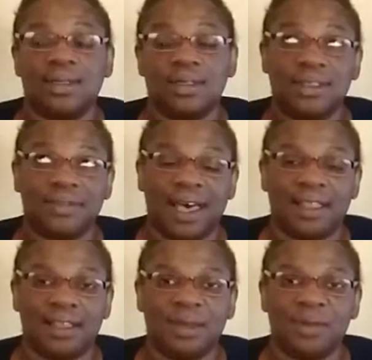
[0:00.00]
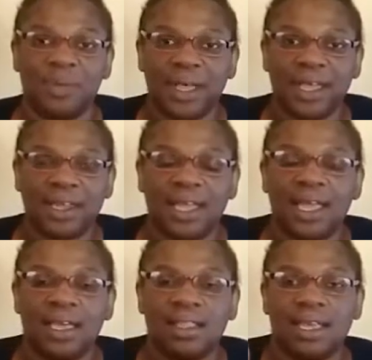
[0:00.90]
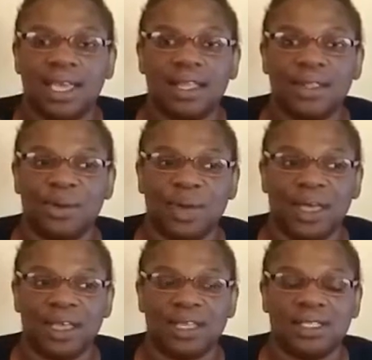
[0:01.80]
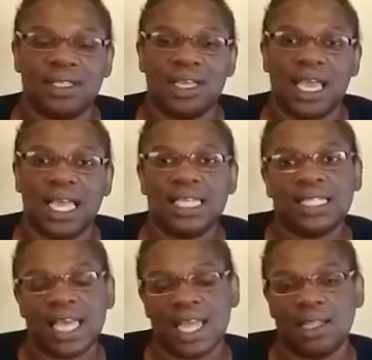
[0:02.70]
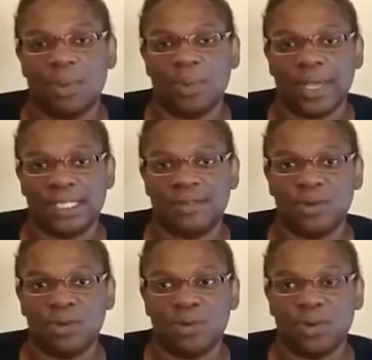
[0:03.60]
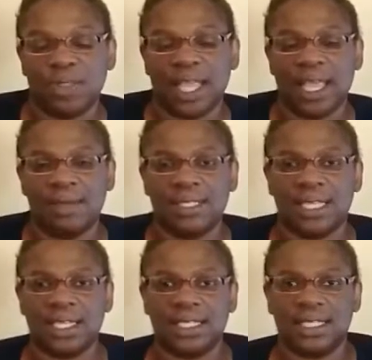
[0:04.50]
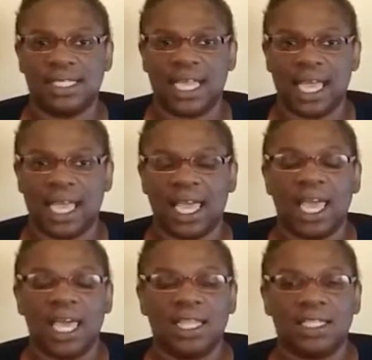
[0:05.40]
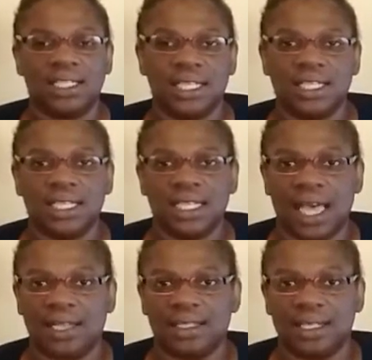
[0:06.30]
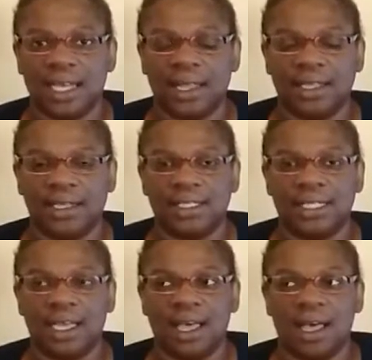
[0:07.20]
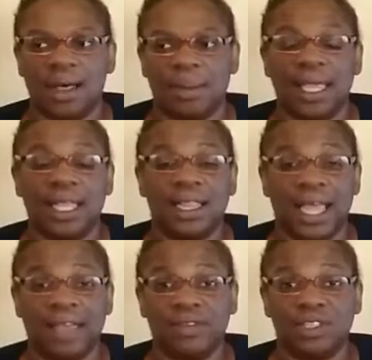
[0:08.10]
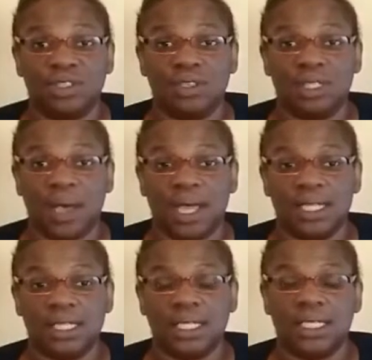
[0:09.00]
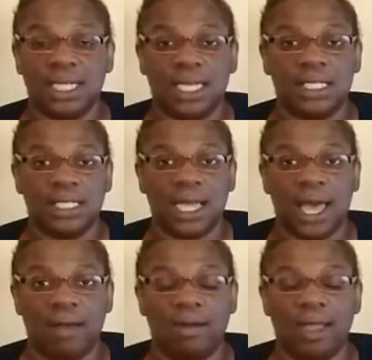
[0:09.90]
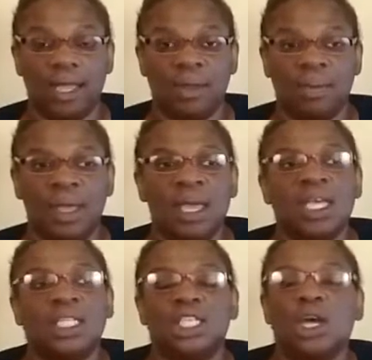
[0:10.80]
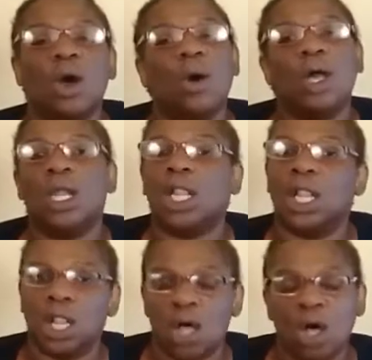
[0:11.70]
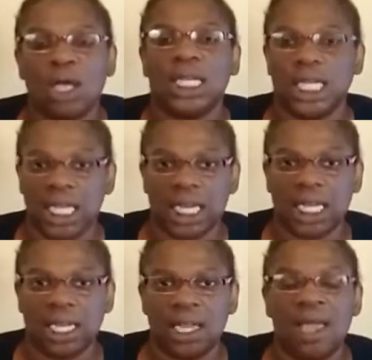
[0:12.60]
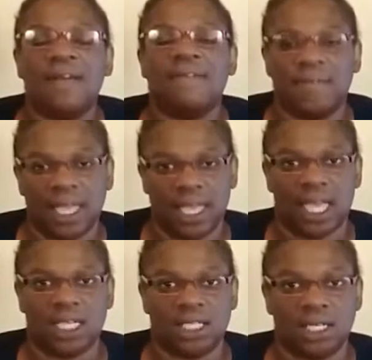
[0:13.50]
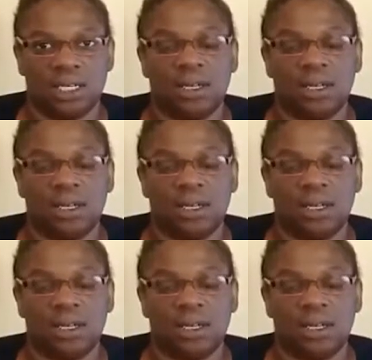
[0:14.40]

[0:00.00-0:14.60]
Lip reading: the father, but the killer was, he said at the boy's funeral that he was going to take the $60,000 in life insurance policies that he took out on him to go on a long needed vacation.